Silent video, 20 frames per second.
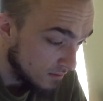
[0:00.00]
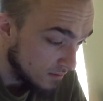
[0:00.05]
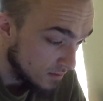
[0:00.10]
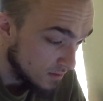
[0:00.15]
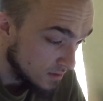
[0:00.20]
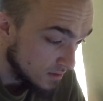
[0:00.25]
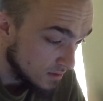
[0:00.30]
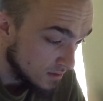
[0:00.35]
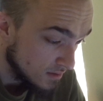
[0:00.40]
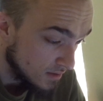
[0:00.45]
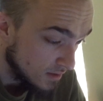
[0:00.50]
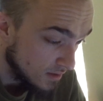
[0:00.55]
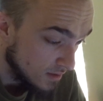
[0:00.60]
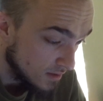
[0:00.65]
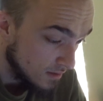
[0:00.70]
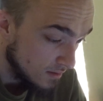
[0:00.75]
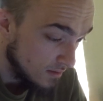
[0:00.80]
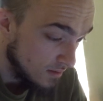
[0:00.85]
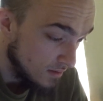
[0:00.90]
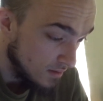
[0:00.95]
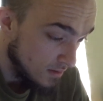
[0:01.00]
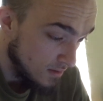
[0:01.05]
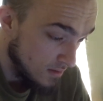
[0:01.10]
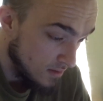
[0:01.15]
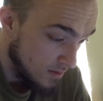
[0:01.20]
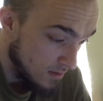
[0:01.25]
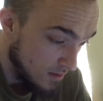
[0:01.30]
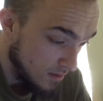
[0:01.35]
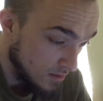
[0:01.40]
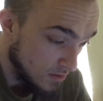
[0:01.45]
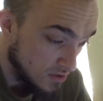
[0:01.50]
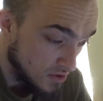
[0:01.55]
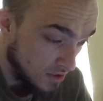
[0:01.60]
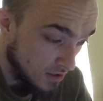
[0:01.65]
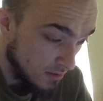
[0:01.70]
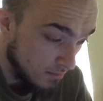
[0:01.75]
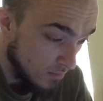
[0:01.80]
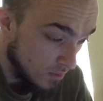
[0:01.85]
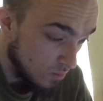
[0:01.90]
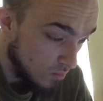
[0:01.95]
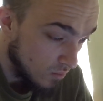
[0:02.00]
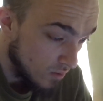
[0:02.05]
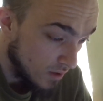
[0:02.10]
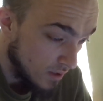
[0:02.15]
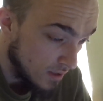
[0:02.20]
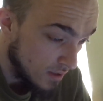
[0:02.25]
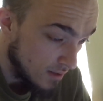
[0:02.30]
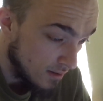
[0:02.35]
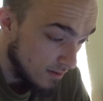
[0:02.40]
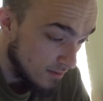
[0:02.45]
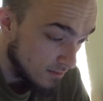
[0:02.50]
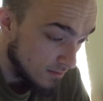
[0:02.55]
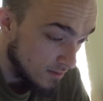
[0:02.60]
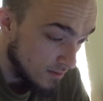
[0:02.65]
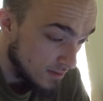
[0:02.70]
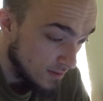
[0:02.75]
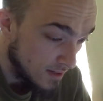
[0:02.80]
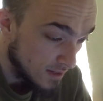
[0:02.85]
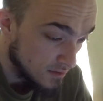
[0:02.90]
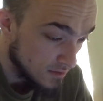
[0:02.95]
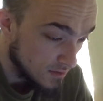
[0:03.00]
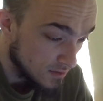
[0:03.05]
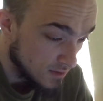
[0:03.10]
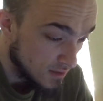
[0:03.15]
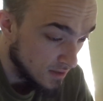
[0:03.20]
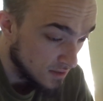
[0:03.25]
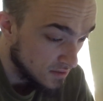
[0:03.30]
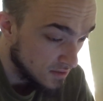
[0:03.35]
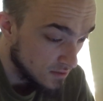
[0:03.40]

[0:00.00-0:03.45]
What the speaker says: It's just like a gym and working out and exercise.